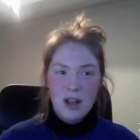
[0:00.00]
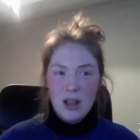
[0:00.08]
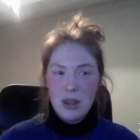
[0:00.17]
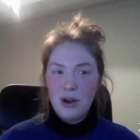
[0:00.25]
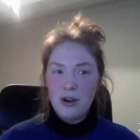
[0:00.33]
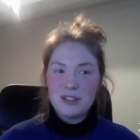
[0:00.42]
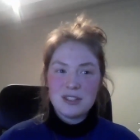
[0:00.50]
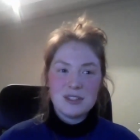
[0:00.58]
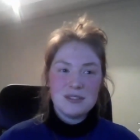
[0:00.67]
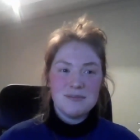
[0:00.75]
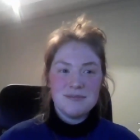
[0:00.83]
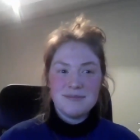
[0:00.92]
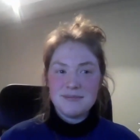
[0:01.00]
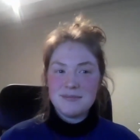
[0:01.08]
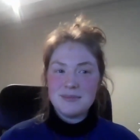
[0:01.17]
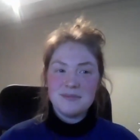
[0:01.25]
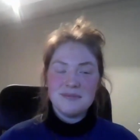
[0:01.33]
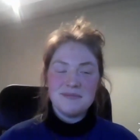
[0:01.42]
a lot
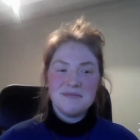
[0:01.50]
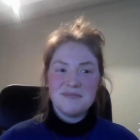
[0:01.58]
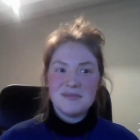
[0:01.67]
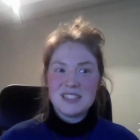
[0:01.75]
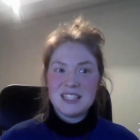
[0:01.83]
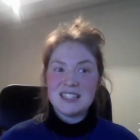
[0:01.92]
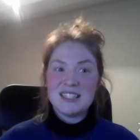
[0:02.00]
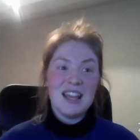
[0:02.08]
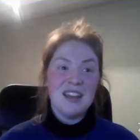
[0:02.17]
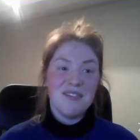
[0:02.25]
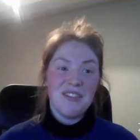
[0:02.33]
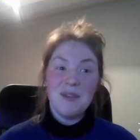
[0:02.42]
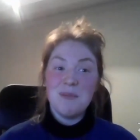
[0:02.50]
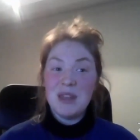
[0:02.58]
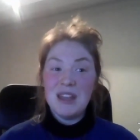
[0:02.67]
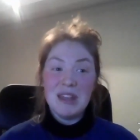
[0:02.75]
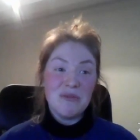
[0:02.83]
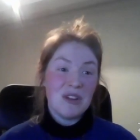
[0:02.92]
to say about
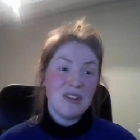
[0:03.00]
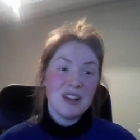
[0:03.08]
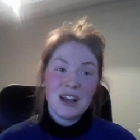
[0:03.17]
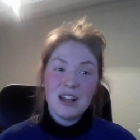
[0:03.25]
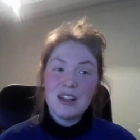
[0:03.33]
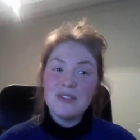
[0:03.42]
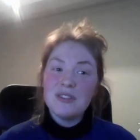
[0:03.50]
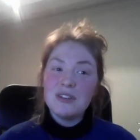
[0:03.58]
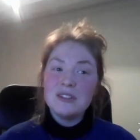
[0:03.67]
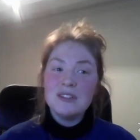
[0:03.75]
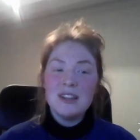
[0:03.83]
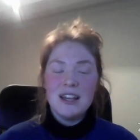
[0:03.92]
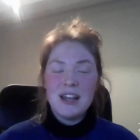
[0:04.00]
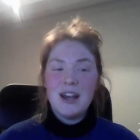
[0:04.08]
being very colorful,